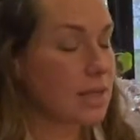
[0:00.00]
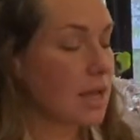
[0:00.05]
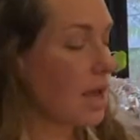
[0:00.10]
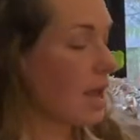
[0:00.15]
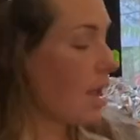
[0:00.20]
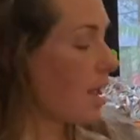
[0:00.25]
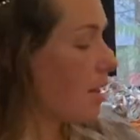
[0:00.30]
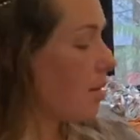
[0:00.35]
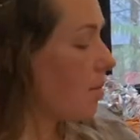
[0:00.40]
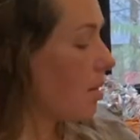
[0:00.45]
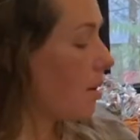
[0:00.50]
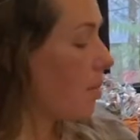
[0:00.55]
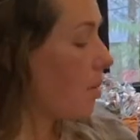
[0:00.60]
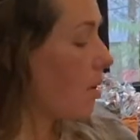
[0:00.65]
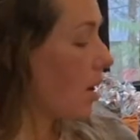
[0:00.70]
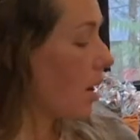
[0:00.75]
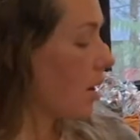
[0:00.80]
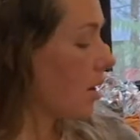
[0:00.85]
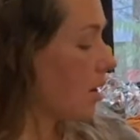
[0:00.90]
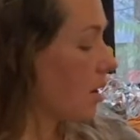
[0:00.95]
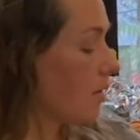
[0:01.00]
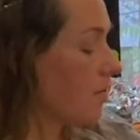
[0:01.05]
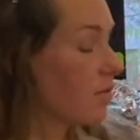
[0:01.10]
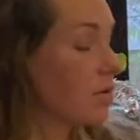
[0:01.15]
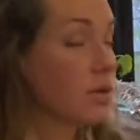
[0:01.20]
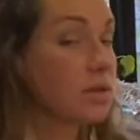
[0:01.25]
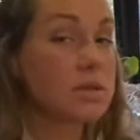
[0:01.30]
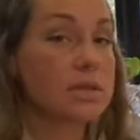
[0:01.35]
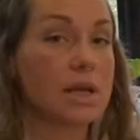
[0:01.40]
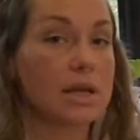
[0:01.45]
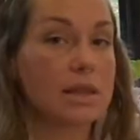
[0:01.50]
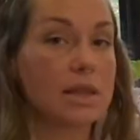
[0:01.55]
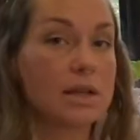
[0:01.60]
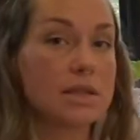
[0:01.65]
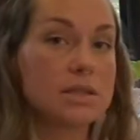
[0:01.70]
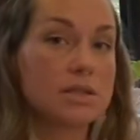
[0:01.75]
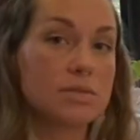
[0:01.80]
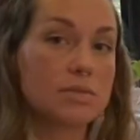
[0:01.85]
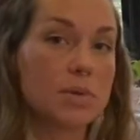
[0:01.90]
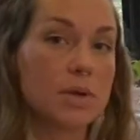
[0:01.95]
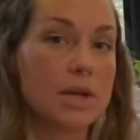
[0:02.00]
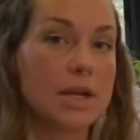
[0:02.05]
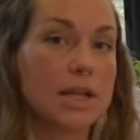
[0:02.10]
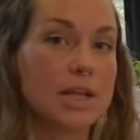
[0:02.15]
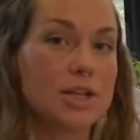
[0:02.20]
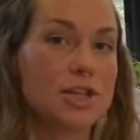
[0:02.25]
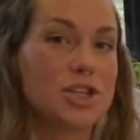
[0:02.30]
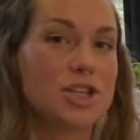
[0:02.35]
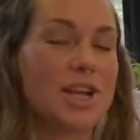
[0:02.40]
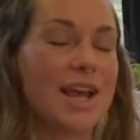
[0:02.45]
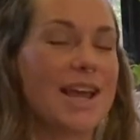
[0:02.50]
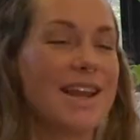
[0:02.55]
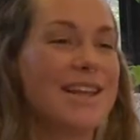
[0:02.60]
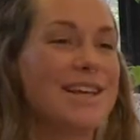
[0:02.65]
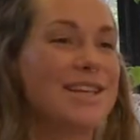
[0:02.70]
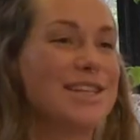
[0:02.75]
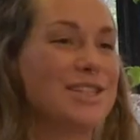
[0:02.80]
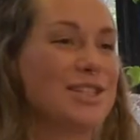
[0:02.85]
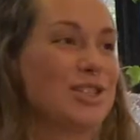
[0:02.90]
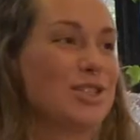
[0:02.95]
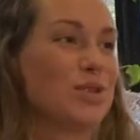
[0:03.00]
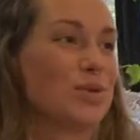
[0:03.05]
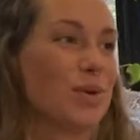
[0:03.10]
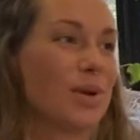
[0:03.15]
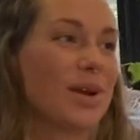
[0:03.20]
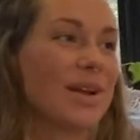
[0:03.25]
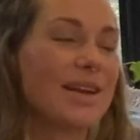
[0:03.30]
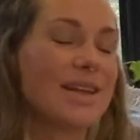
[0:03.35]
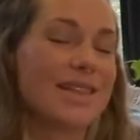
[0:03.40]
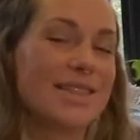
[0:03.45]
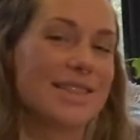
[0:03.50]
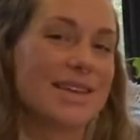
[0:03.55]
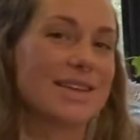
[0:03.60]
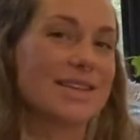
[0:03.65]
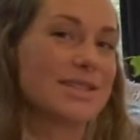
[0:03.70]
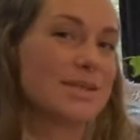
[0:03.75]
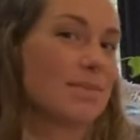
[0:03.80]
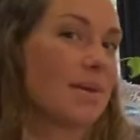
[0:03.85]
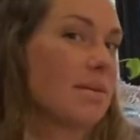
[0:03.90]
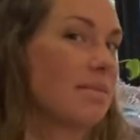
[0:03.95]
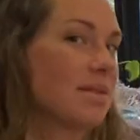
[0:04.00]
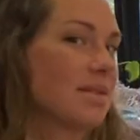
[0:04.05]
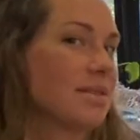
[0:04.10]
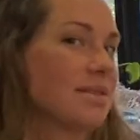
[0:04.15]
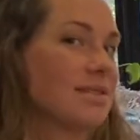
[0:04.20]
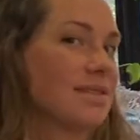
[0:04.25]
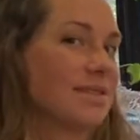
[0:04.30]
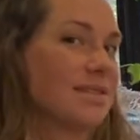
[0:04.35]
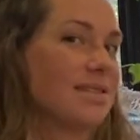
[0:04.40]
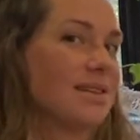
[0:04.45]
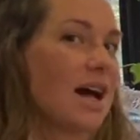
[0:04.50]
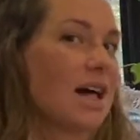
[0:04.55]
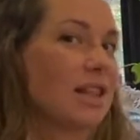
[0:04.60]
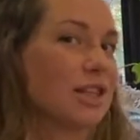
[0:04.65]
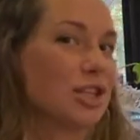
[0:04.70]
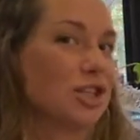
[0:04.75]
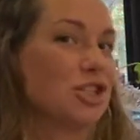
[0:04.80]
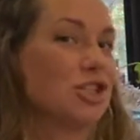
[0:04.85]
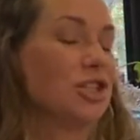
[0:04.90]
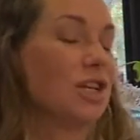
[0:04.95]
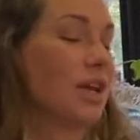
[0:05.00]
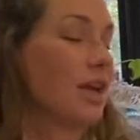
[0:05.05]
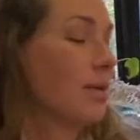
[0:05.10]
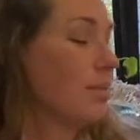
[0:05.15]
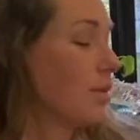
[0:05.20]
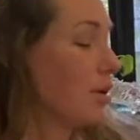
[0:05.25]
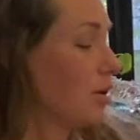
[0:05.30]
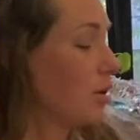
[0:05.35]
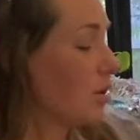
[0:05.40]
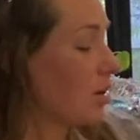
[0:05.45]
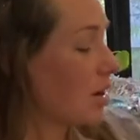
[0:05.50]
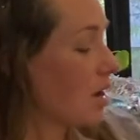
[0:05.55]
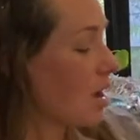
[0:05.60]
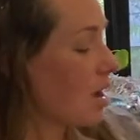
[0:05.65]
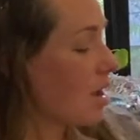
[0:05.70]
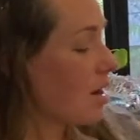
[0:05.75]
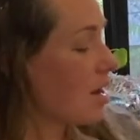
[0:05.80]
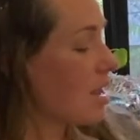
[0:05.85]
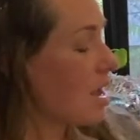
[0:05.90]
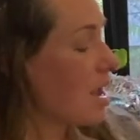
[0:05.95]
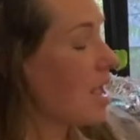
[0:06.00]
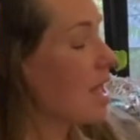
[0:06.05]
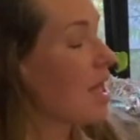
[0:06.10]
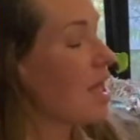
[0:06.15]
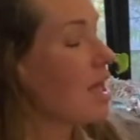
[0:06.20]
and my partner feels like that's a pretty shady store, and he thinks maybe this is not legit Manuka honey.